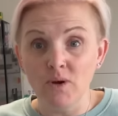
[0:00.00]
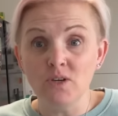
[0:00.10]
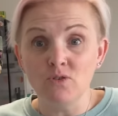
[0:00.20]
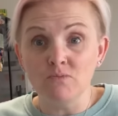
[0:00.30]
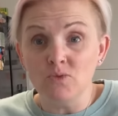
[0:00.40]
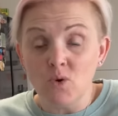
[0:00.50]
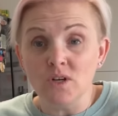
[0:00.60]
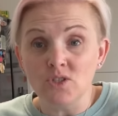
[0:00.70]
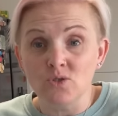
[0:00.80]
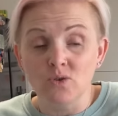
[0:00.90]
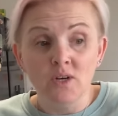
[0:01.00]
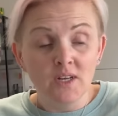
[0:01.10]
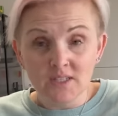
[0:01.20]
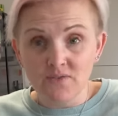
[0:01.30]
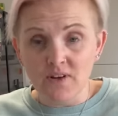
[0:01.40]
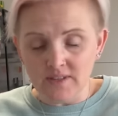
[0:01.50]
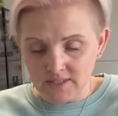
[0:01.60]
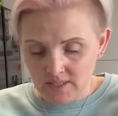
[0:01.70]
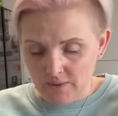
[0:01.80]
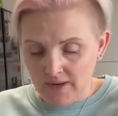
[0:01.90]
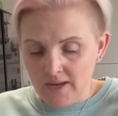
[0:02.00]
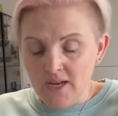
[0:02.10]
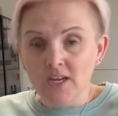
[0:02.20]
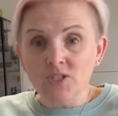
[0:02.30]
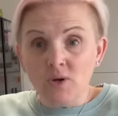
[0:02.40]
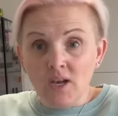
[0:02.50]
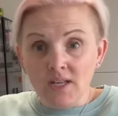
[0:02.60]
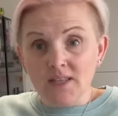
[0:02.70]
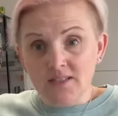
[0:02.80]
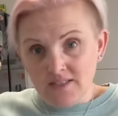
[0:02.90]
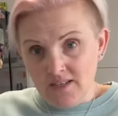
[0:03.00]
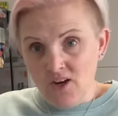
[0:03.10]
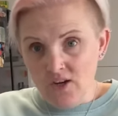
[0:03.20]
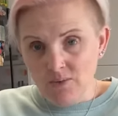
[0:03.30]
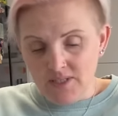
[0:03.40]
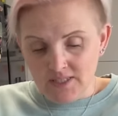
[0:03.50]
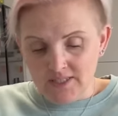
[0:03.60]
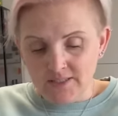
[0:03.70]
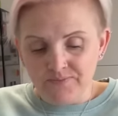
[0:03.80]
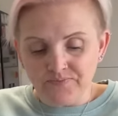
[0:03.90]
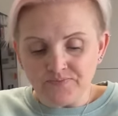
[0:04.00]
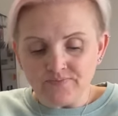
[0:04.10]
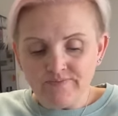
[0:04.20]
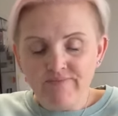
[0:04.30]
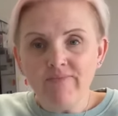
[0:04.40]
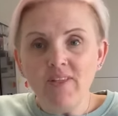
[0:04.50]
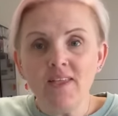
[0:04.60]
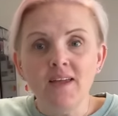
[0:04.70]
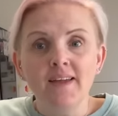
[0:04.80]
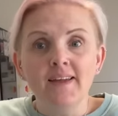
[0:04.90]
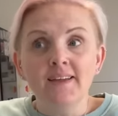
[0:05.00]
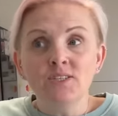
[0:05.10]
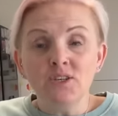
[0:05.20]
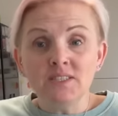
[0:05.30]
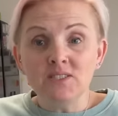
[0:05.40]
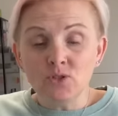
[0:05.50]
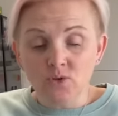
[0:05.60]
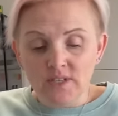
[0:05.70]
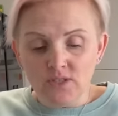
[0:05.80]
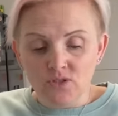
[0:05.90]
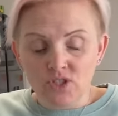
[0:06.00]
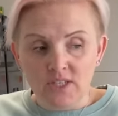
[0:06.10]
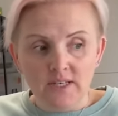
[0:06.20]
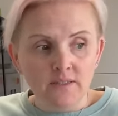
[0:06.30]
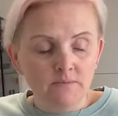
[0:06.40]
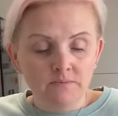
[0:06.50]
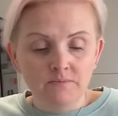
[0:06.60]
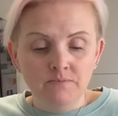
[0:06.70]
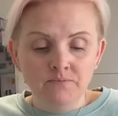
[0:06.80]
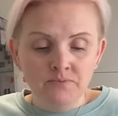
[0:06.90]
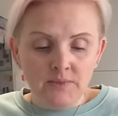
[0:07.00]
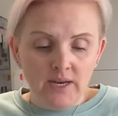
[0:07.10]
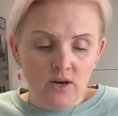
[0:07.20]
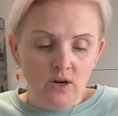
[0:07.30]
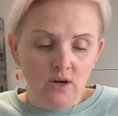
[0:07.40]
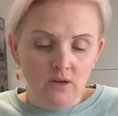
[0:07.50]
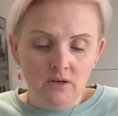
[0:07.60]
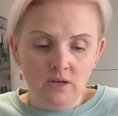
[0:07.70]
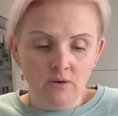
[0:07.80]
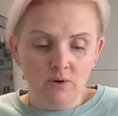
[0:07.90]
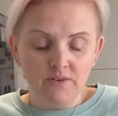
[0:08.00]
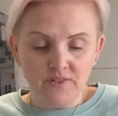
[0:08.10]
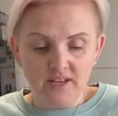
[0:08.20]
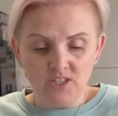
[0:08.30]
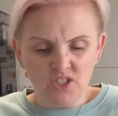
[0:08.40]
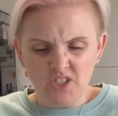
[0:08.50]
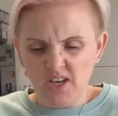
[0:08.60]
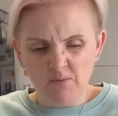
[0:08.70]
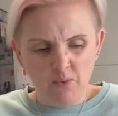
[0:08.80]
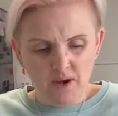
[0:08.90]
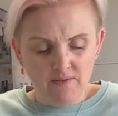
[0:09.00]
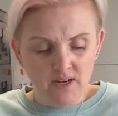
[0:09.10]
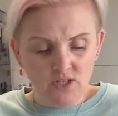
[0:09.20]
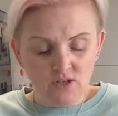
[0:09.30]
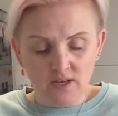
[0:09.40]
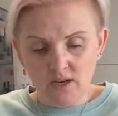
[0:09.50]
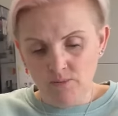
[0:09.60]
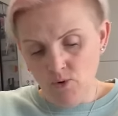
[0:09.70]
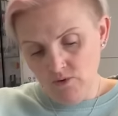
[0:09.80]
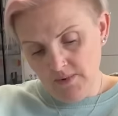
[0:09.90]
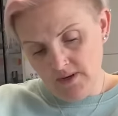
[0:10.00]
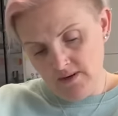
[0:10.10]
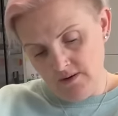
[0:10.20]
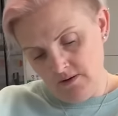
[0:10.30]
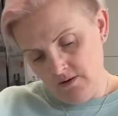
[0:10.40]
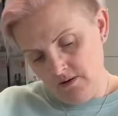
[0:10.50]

when you're quite short to find things anyway. So I like things that are high-waisted. So I saw these on Shein. They are one of their shapewear range, I think. I bought them in a